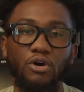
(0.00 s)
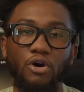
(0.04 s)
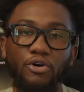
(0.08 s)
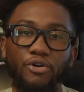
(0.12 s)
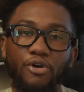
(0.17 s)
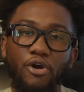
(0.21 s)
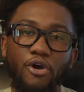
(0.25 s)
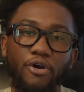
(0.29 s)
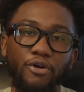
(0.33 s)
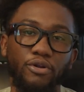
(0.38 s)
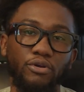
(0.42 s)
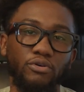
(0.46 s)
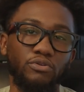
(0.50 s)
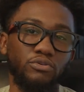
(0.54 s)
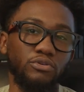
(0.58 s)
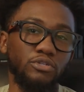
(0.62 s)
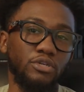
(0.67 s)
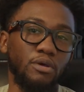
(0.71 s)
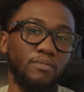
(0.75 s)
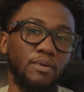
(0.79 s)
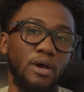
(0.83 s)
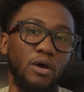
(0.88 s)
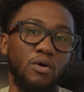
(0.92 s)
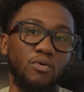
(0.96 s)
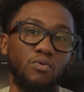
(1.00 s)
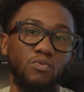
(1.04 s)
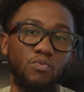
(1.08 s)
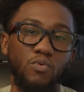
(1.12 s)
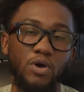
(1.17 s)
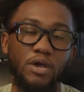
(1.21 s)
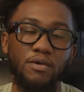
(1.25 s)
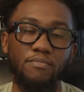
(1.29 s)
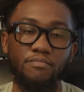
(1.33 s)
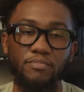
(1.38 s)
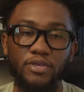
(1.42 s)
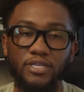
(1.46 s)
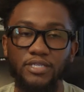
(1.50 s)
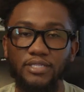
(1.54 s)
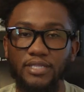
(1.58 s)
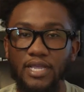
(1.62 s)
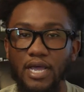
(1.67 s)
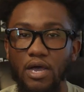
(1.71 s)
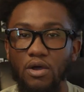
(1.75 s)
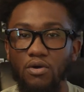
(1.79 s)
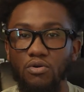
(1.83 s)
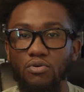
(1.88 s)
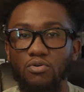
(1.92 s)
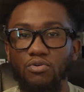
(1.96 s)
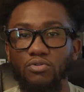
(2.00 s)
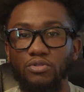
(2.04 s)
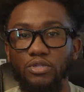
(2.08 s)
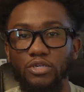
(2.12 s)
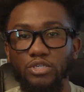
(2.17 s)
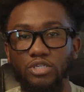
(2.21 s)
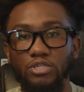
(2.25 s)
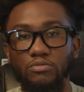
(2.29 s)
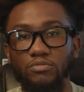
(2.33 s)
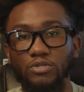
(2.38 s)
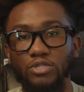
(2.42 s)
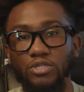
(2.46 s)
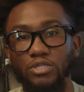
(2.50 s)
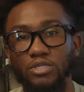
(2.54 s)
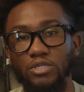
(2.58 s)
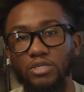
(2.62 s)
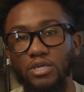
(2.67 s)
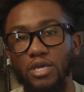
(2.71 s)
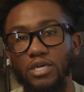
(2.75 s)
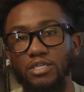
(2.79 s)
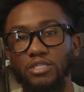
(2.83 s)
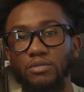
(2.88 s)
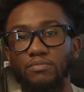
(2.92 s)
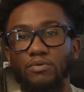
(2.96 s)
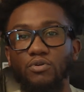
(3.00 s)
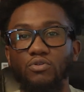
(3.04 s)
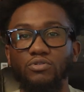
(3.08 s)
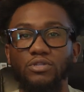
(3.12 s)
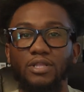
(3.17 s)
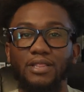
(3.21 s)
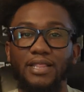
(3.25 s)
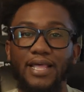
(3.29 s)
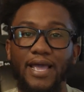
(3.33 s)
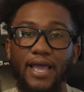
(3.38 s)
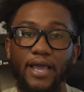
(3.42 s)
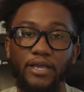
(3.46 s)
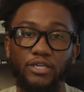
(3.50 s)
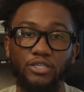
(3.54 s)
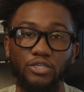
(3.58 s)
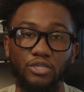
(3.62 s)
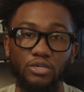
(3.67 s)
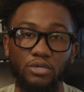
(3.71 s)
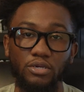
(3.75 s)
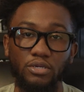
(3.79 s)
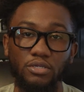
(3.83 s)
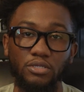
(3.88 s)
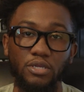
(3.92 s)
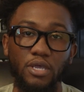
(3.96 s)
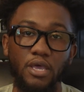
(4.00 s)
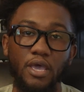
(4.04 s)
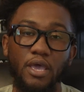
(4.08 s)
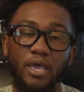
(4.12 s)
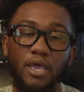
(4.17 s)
all the articles about what missed out on this year's machine as opposed to last year's,